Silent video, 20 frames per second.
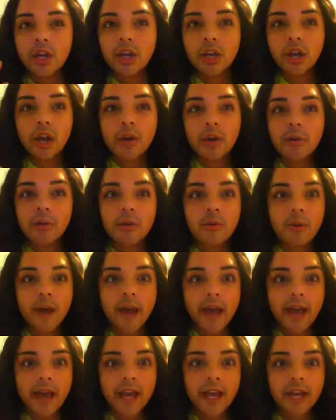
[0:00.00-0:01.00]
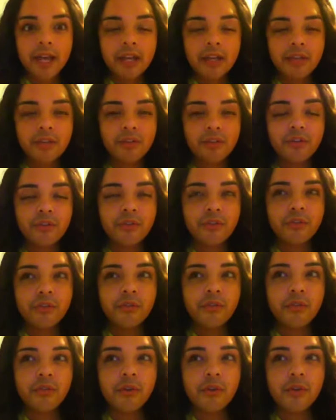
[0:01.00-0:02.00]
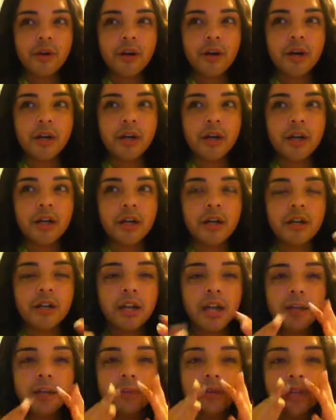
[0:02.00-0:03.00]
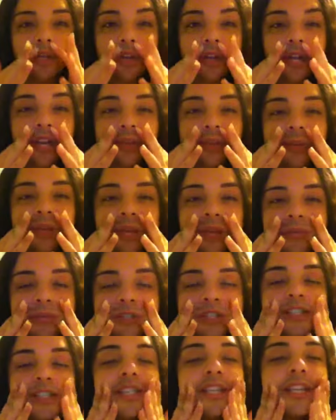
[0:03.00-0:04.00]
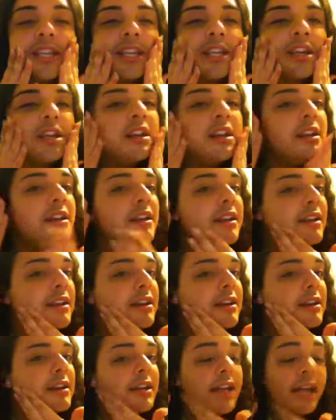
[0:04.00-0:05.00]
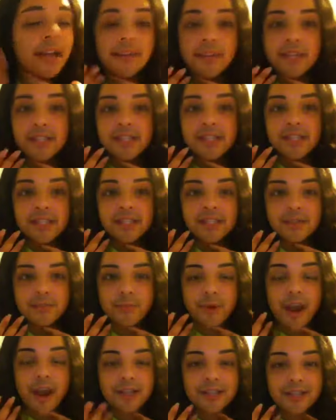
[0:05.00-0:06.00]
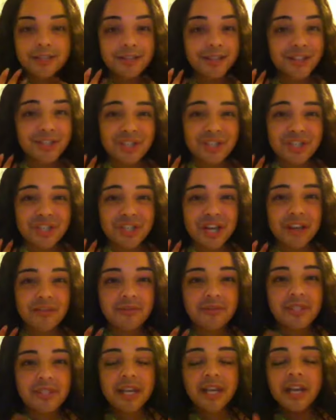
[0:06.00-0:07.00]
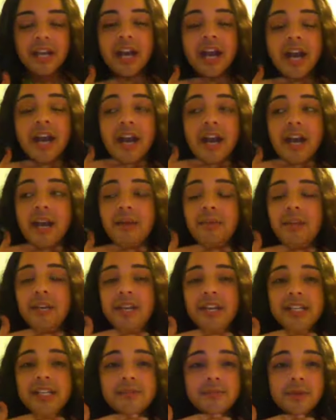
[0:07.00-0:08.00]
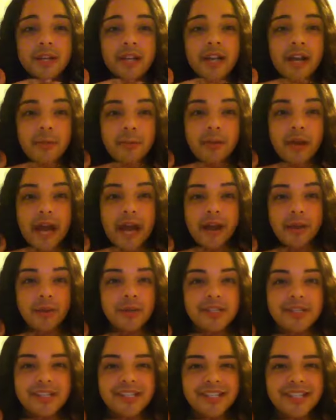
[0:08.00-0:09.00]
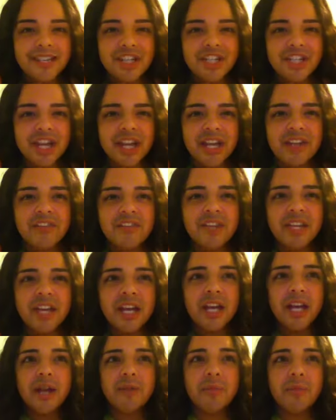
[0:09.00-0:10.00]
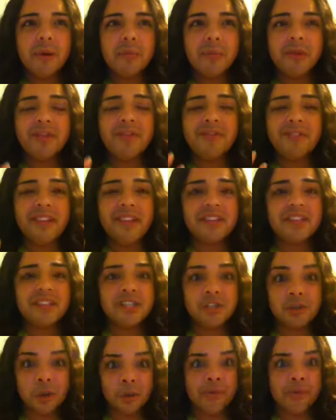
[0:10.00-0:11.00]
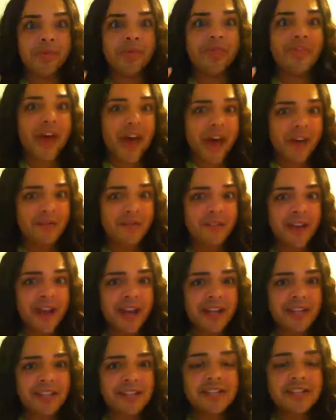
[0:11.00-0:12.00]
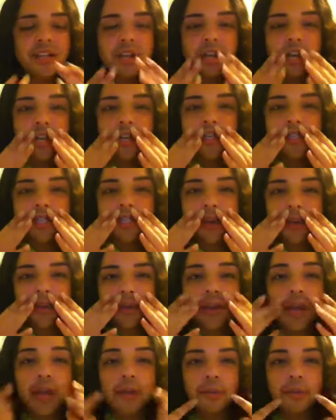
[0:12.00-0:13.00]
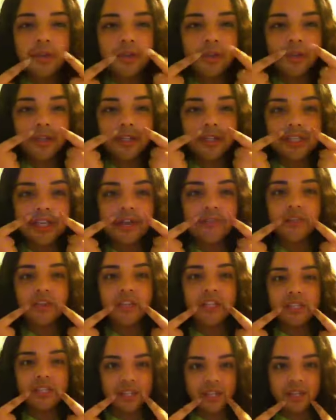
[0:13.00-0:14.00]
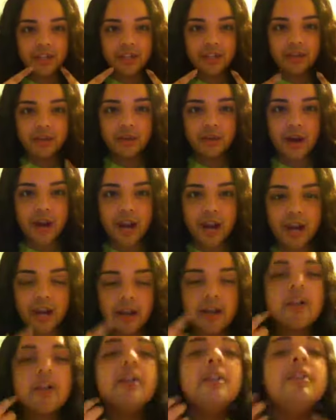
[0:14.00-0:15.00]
go away for, I mean, you're going to be able to see, like, this is practically just shaved. I mean, it's been a couple hours since I shaved, but my face doesn't grow that fast. So, I mean, you can definitely see the gray,